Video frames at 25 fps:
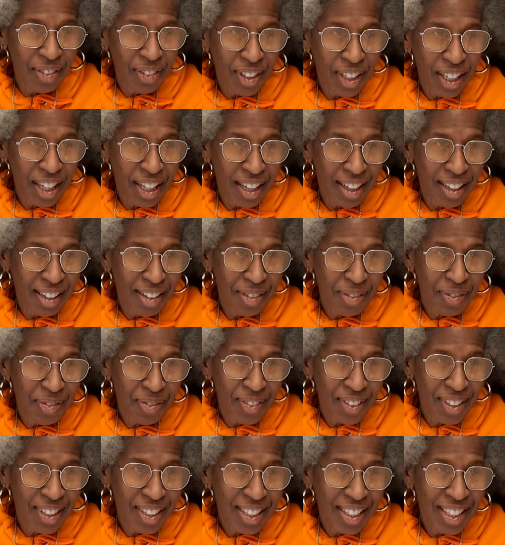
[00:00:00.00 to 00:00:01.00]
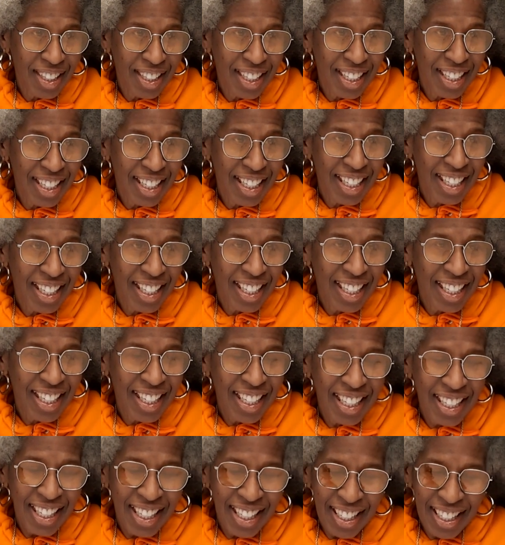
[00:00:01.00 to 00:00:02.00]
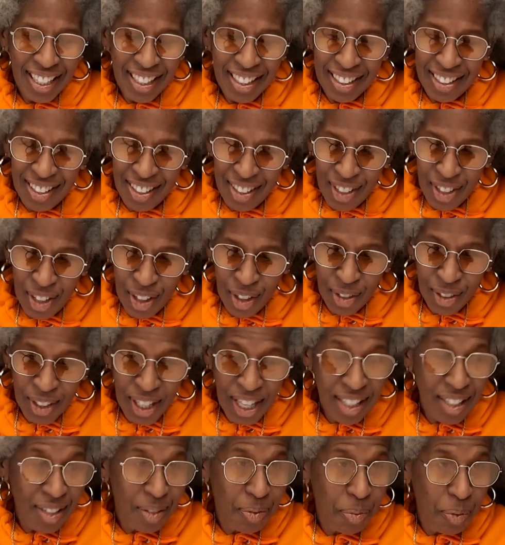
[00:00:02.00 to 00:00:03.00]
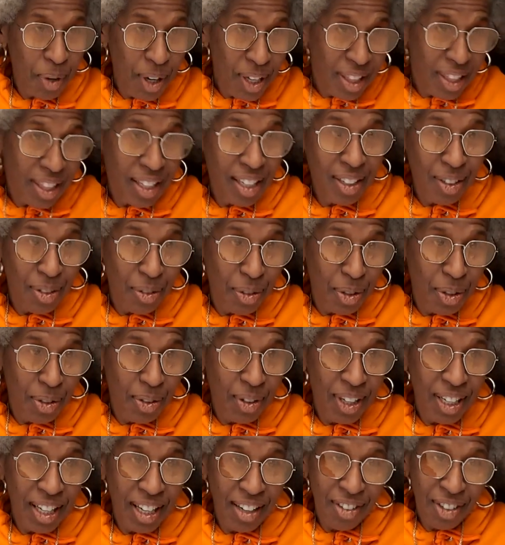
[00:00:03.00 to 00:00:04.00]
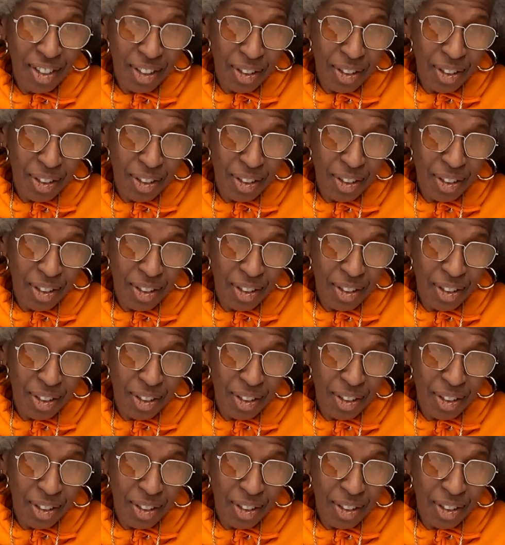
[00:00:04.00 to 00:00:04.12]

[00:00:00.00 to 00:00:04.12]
Camp. Wow. And so that's one thing you do on Erica